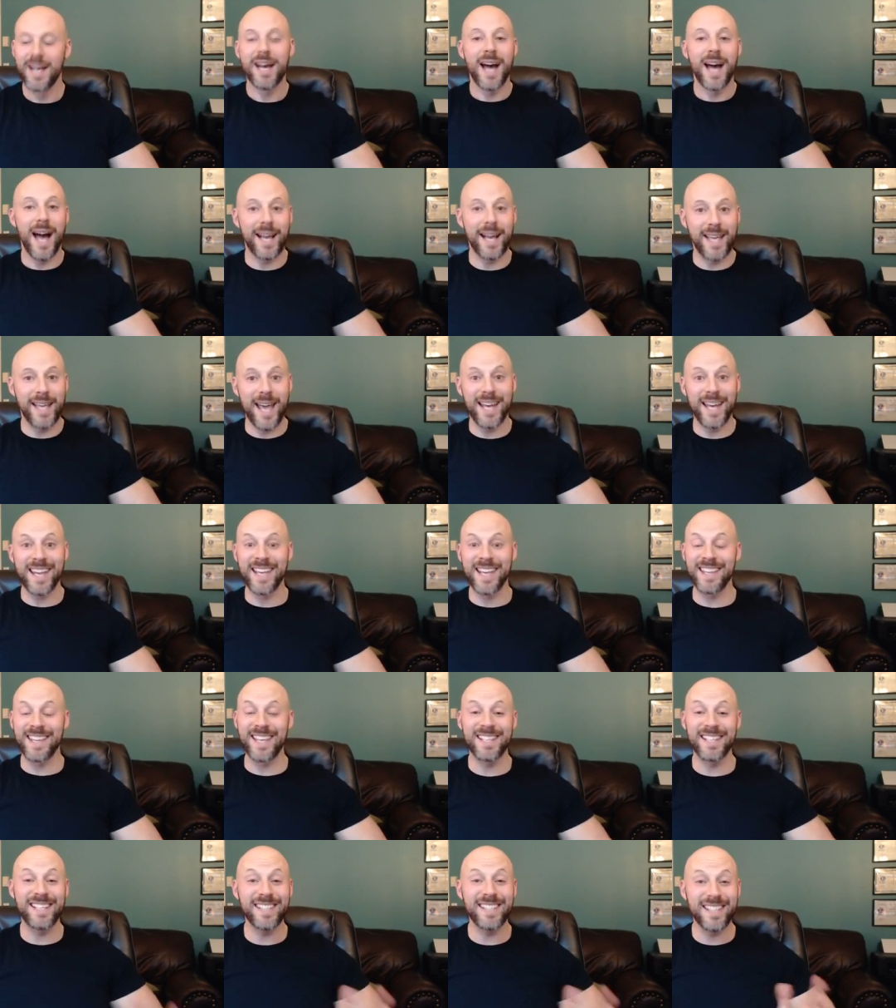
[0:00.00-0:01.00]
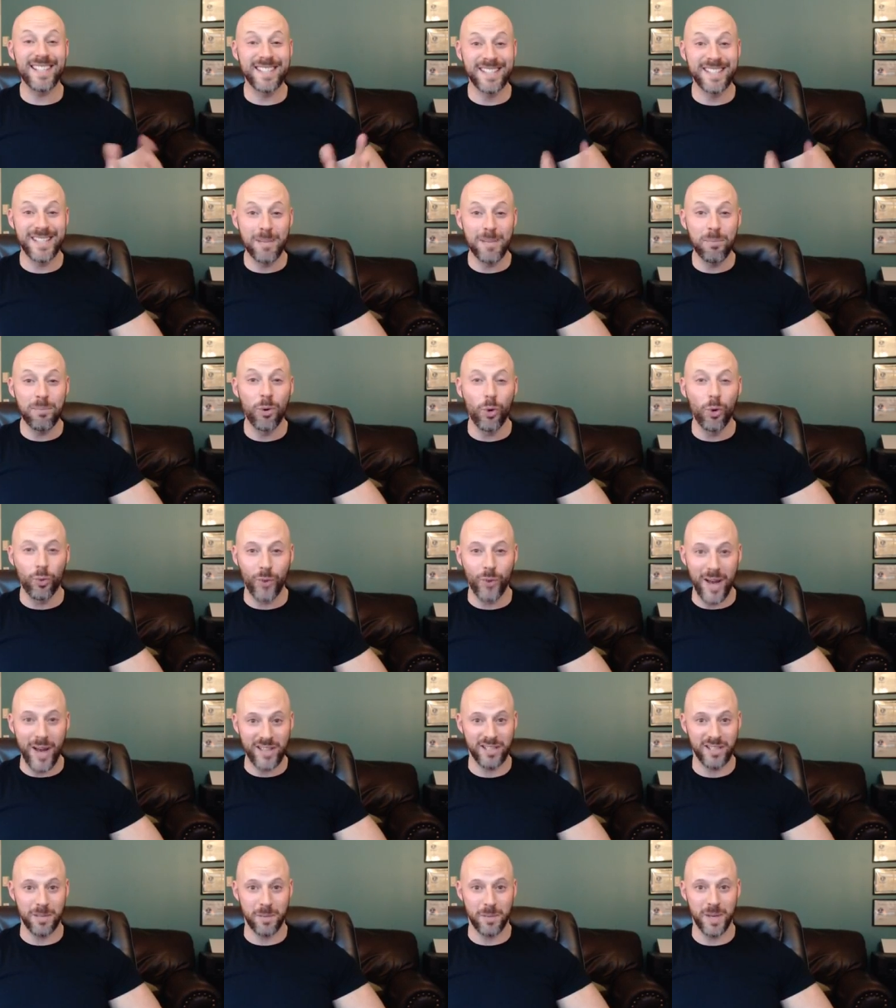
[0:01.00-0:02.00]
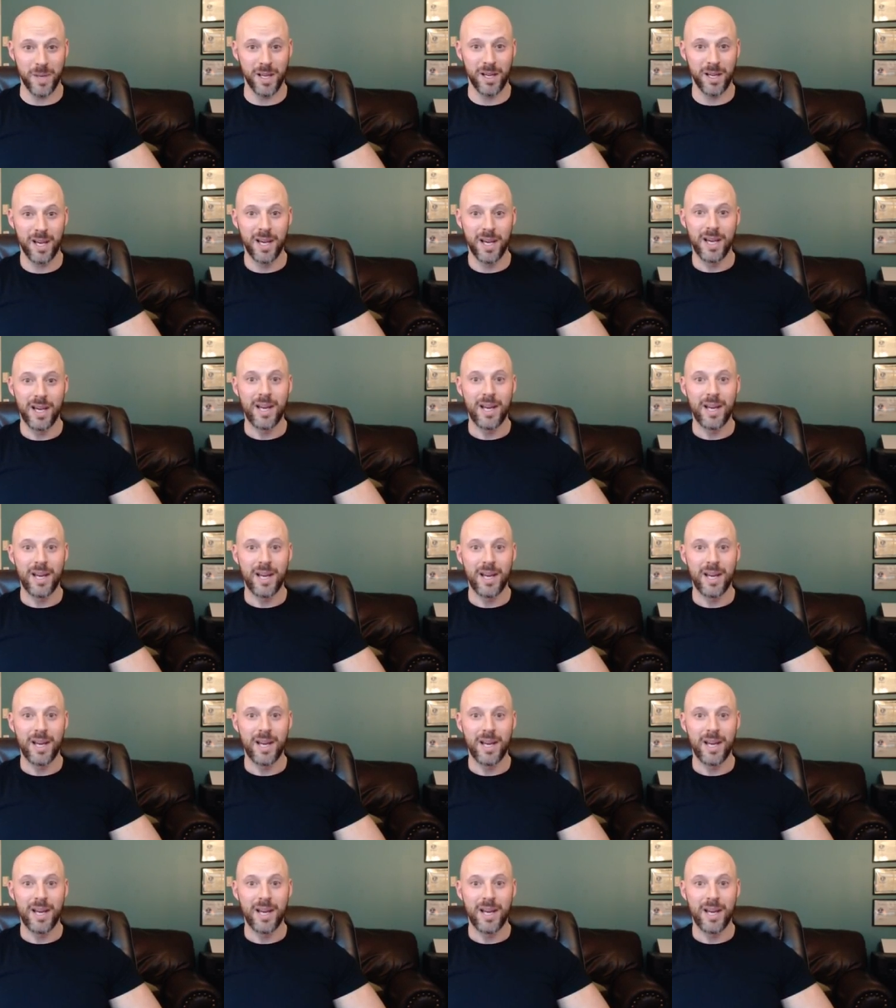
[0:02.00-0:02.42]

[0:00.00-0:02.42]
Again, this is a simple recipe.